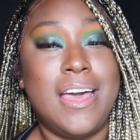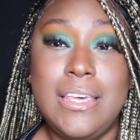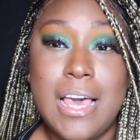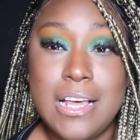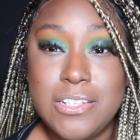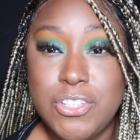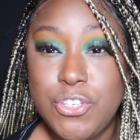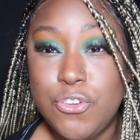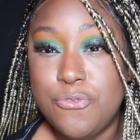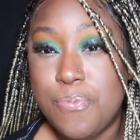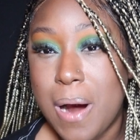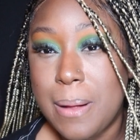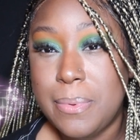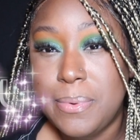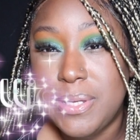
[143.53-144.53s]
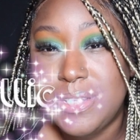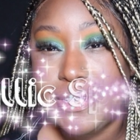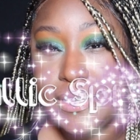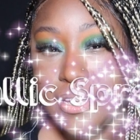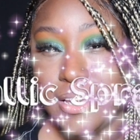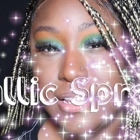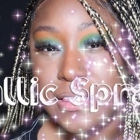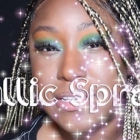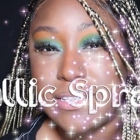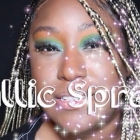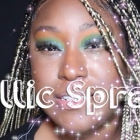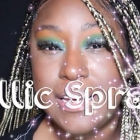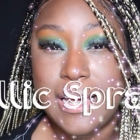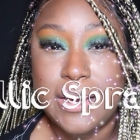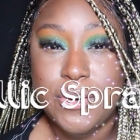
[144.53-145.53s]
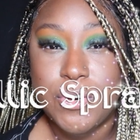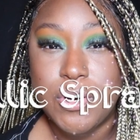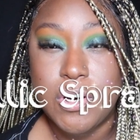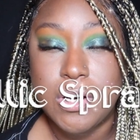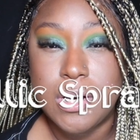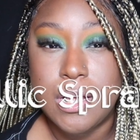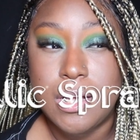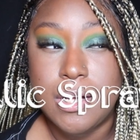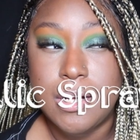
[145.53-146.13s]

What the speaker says: Yes, you've probably seen the standard